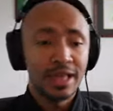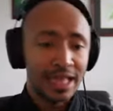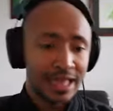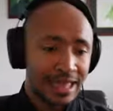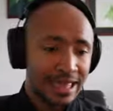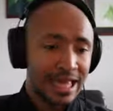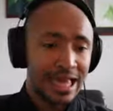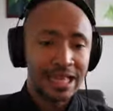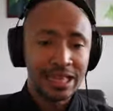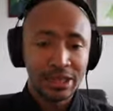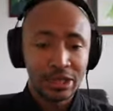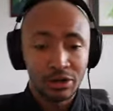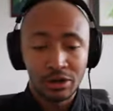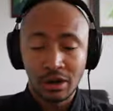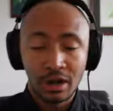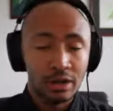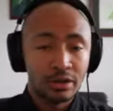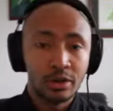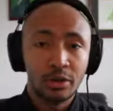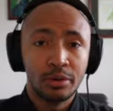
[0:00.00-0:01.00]
that they're
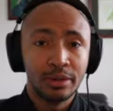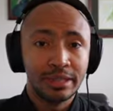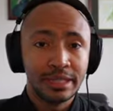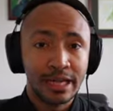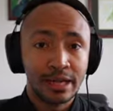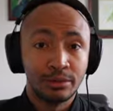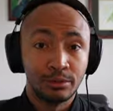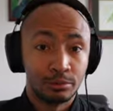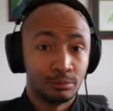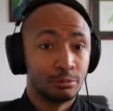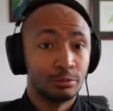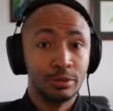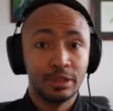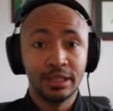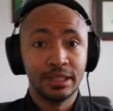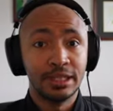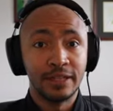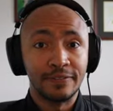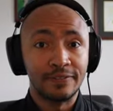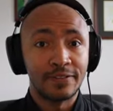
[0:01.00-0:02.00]
all going down
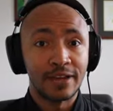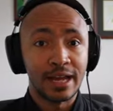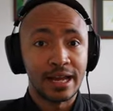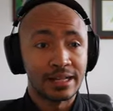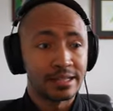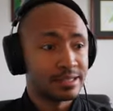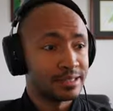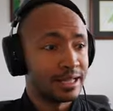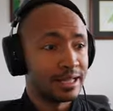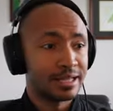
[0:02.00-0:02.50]
really fast.